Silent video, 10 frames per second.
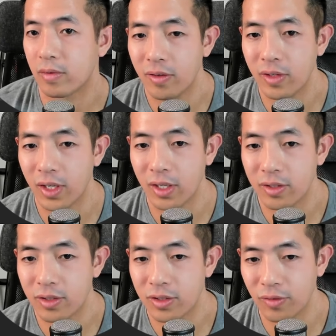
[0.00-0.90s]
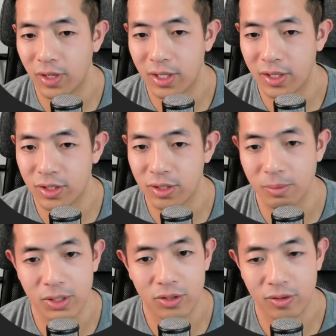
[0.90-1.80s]
Okay, so we got this to
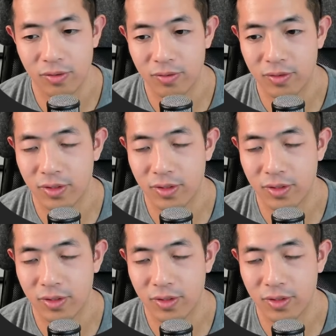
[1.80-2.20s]
be true.